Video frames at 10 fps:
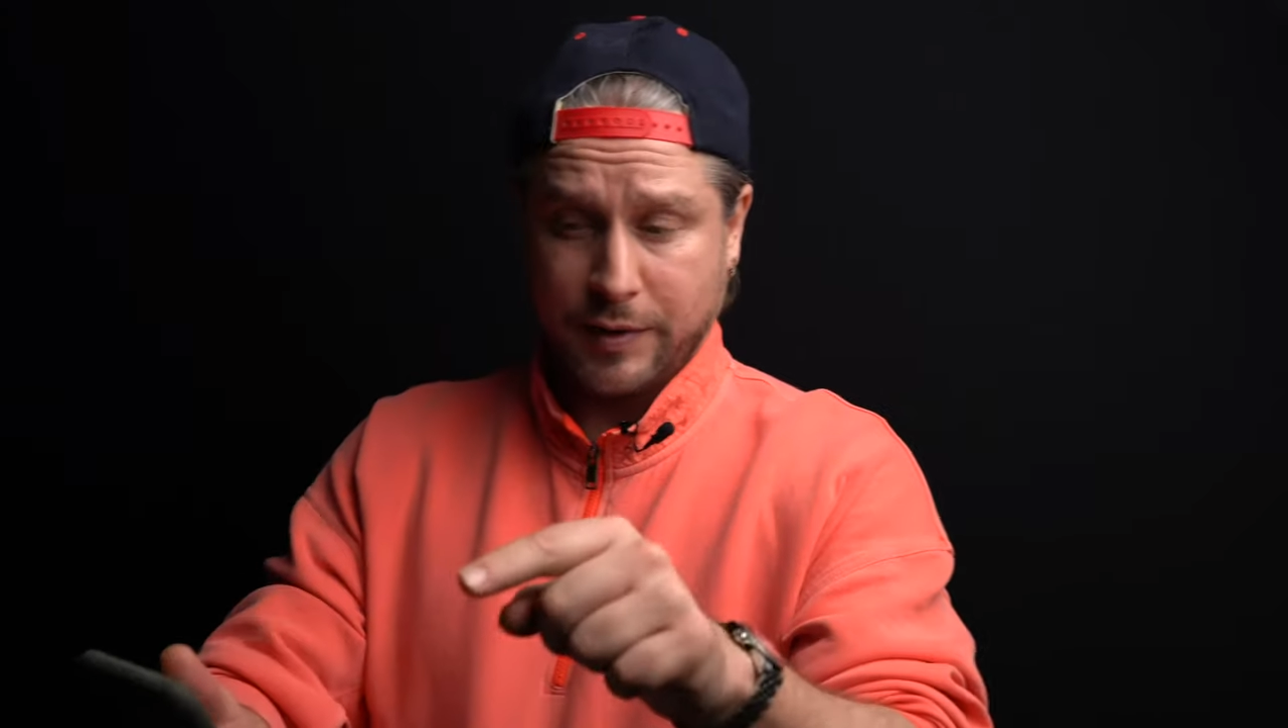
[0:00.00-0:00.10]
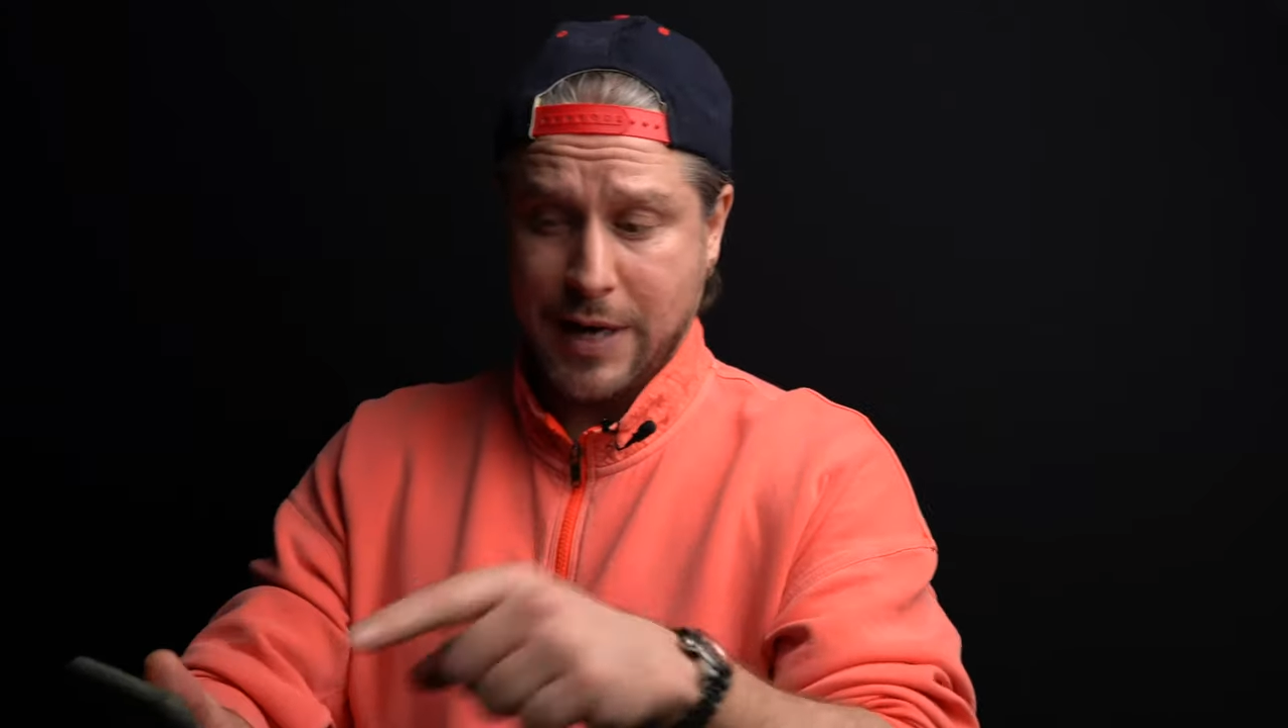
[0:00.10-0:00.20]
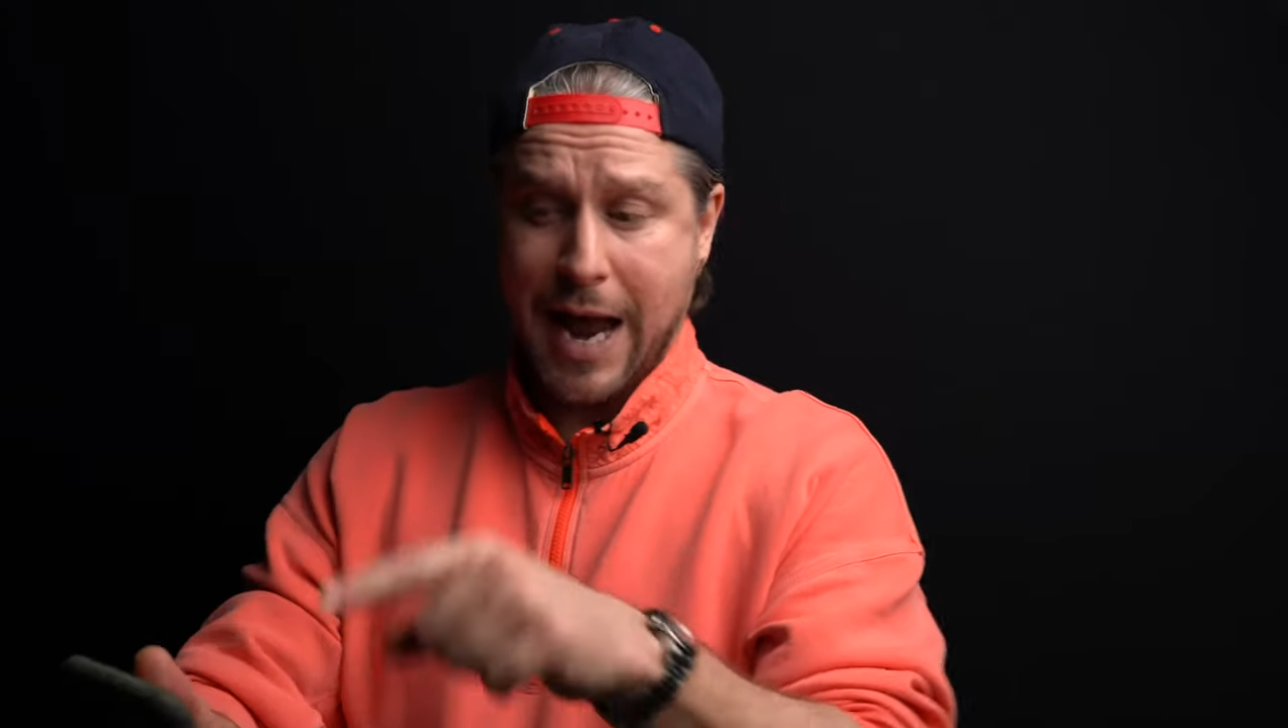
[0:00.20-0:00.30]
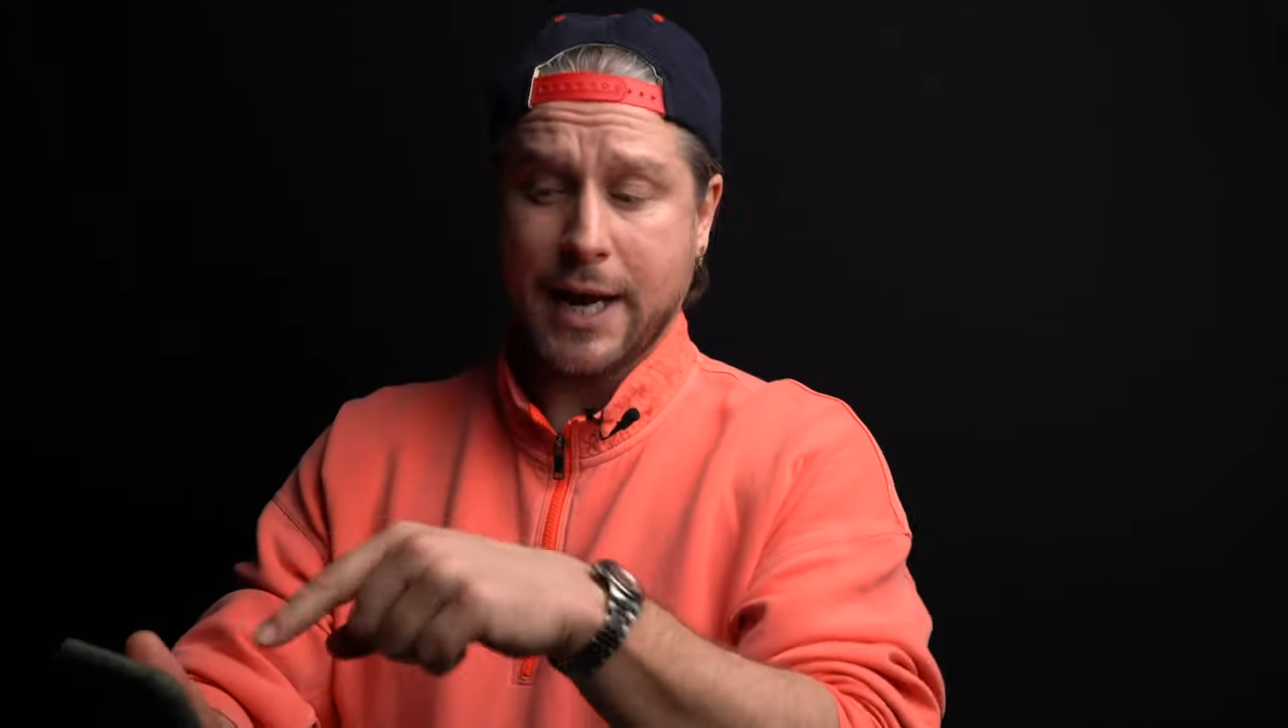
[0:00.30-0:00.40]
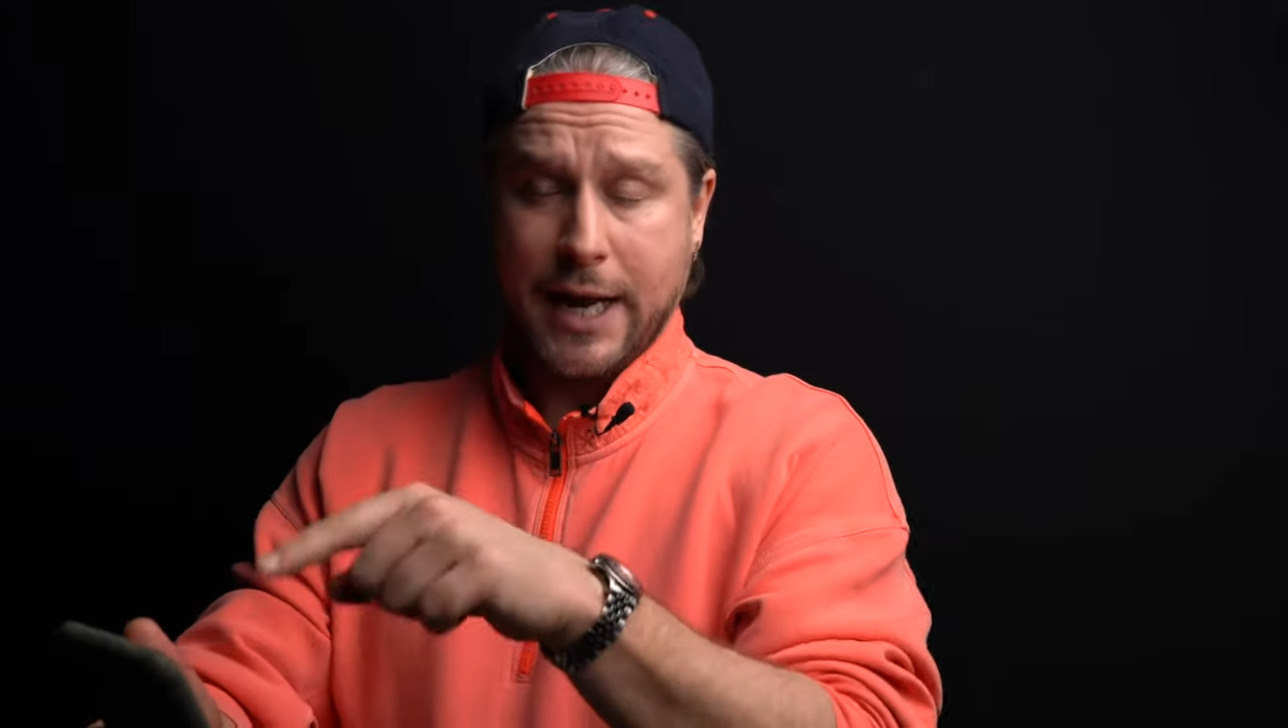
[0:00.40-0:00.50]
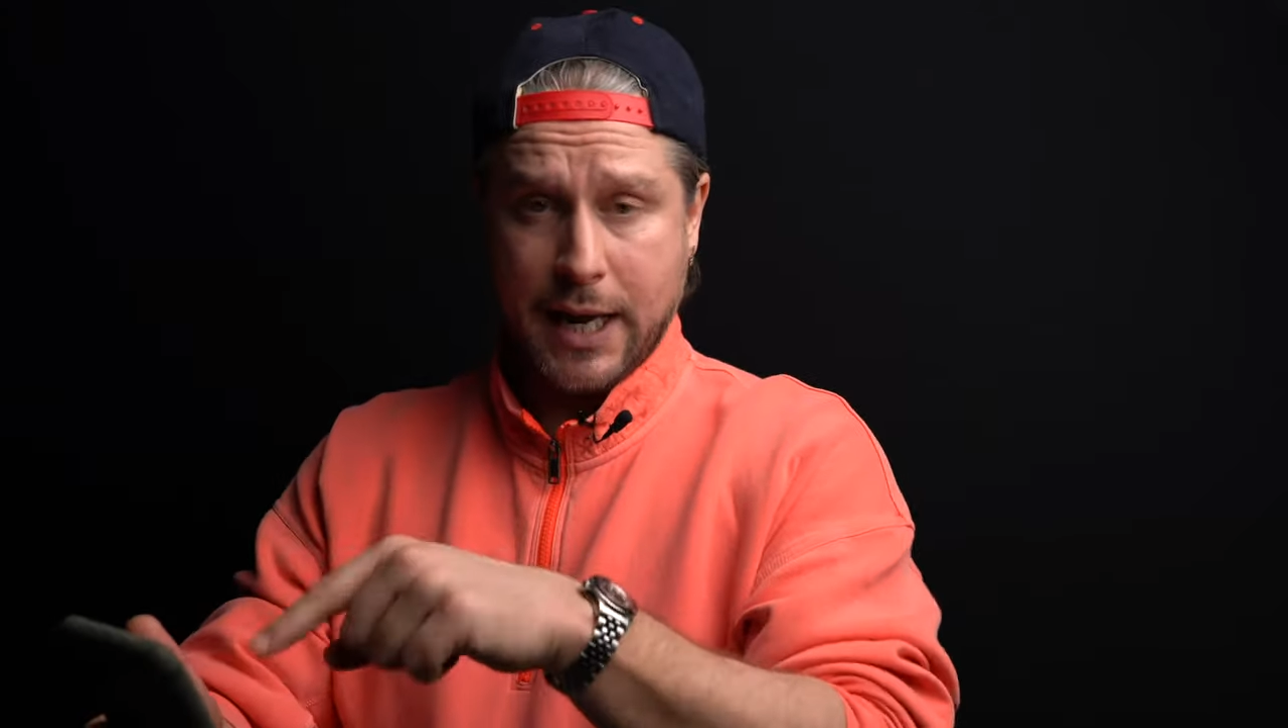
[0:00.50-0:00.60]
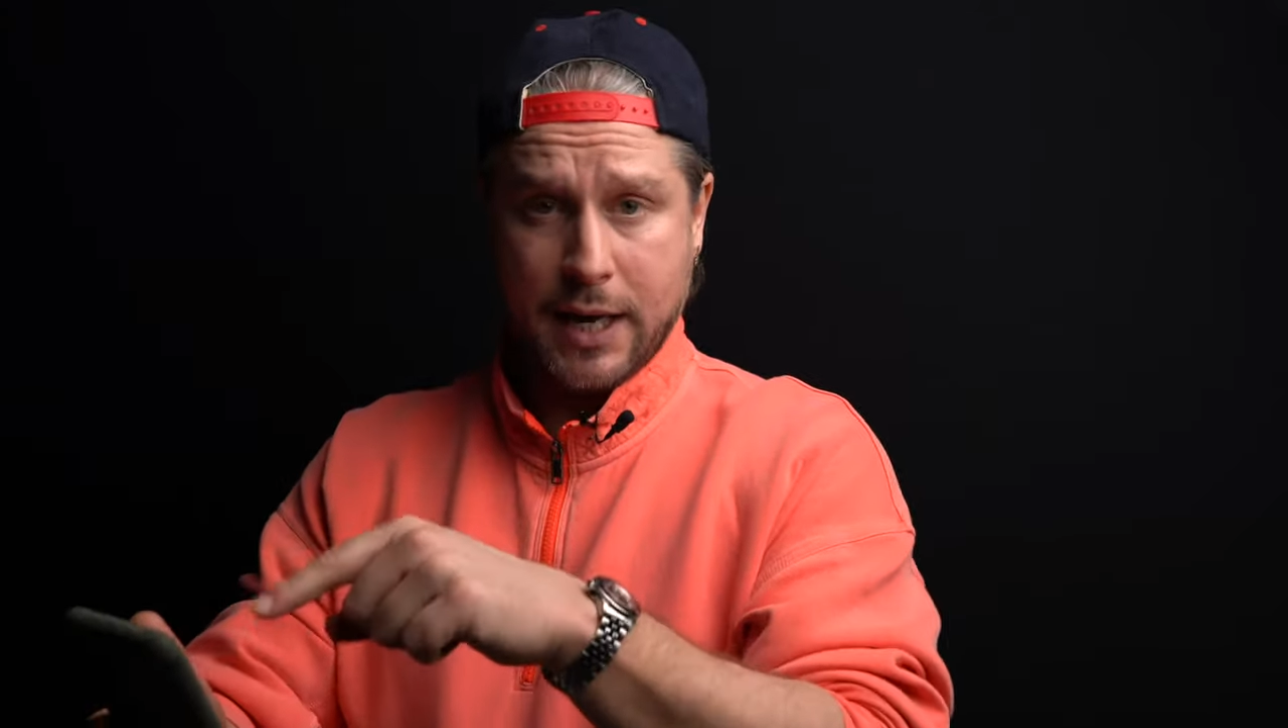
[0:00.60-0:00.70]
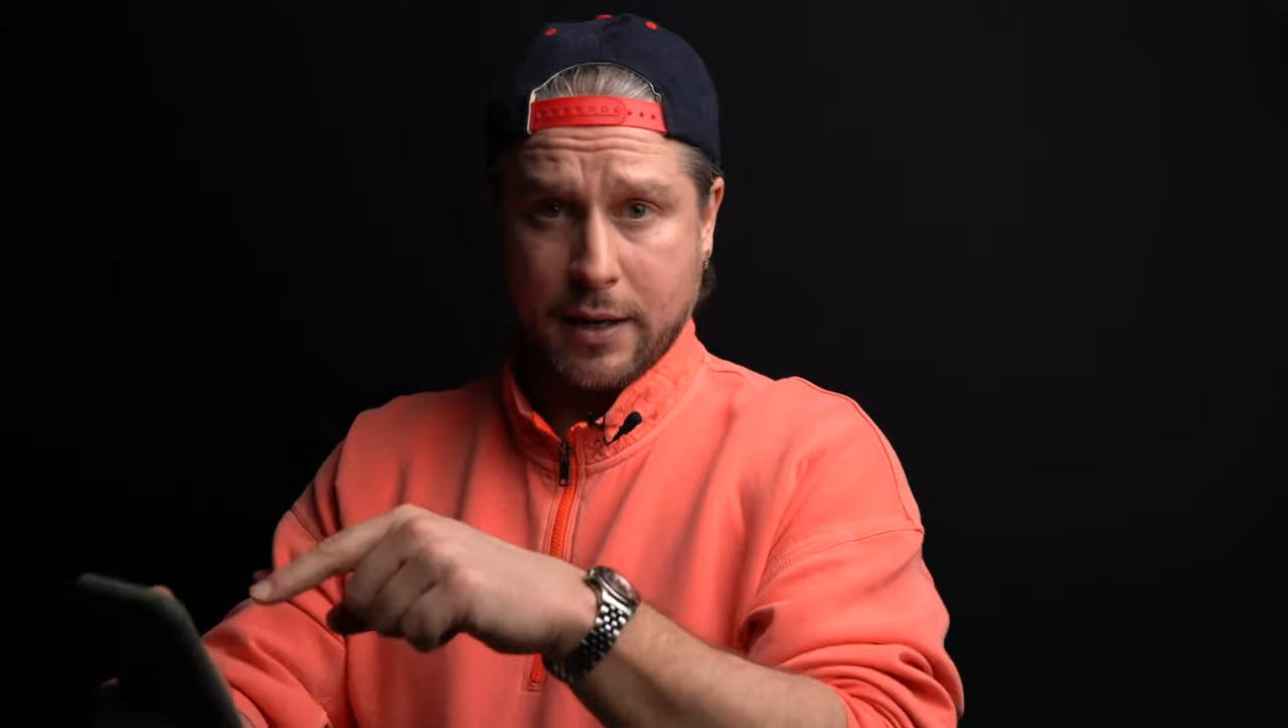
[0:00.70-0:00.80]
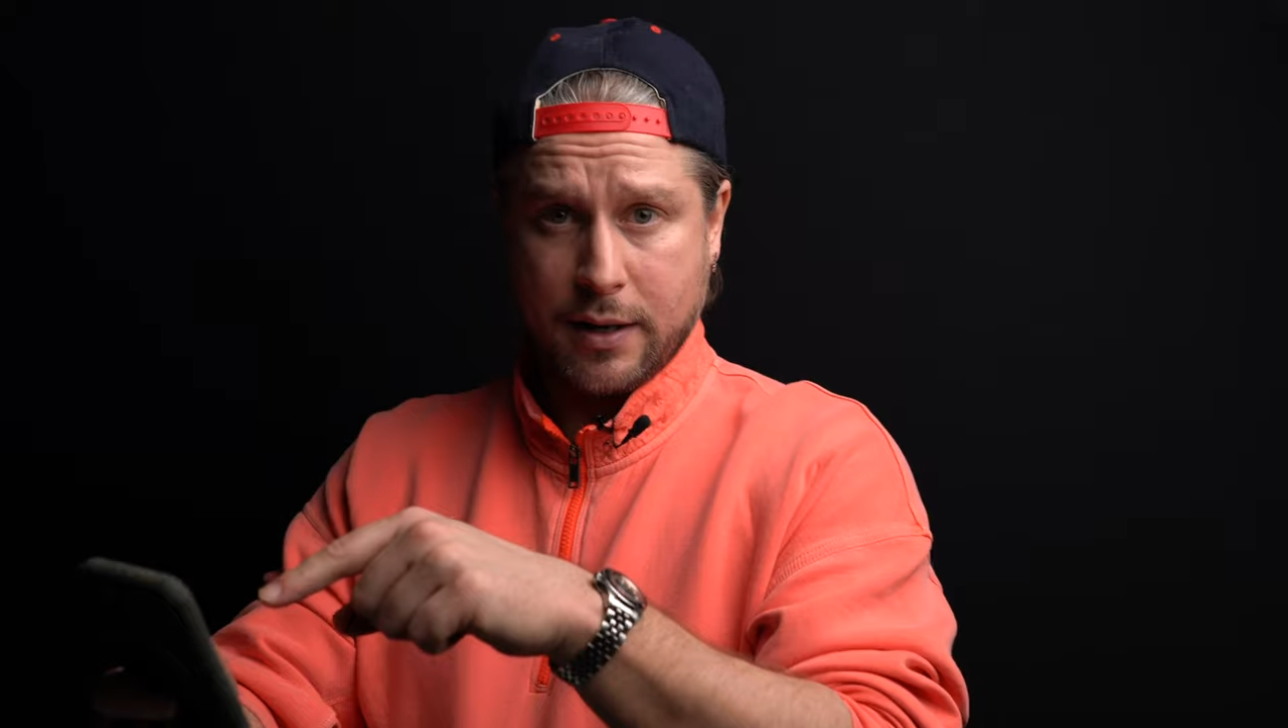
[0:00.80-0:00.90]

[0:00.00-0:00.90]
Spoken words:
Danny